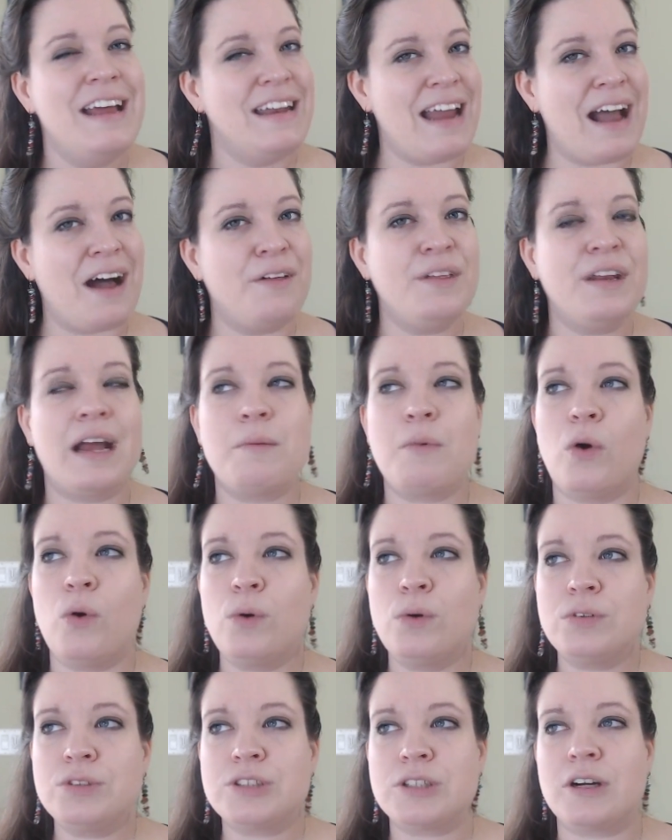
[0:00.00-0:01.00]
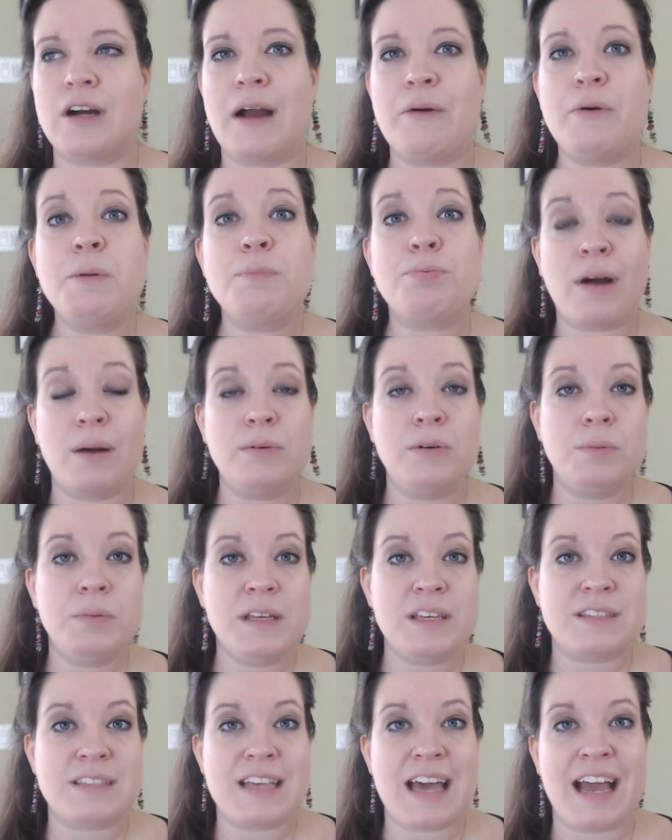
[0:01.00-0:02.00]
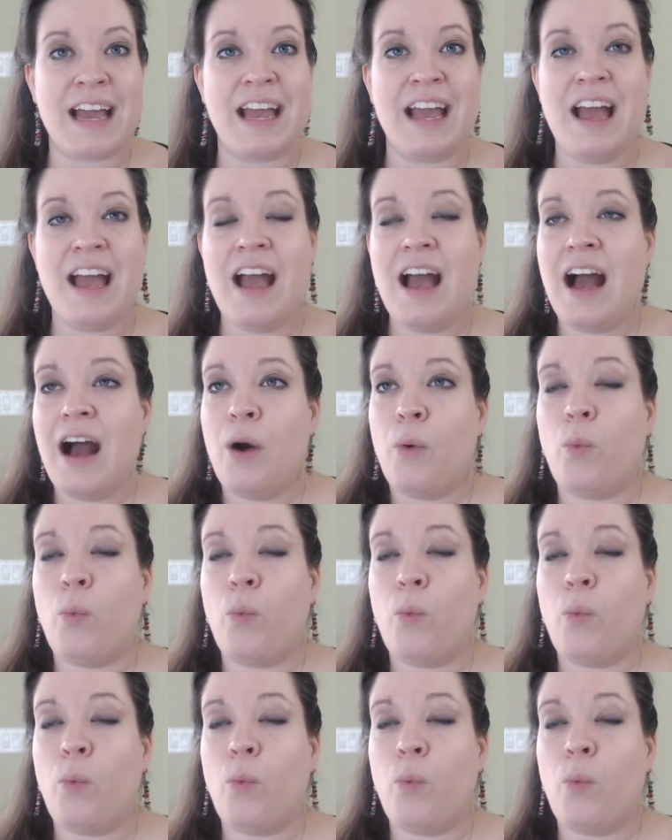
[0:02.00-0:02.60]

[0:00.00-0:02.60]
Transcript: Now that I'm older, I would probably say,